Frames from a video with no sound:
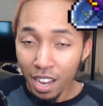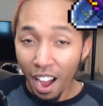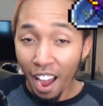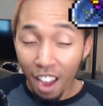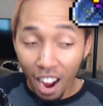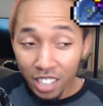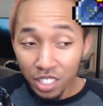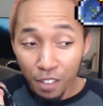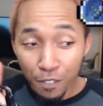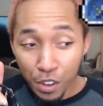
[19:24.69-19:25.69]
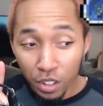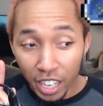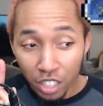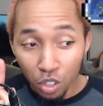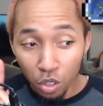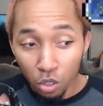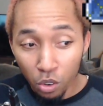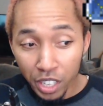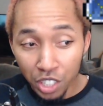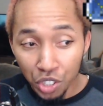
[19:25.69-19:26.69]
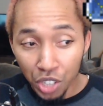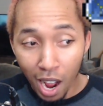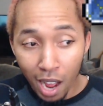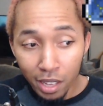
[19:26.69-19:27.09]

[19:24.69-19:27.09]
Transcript: I honestly feel like Telluric Shock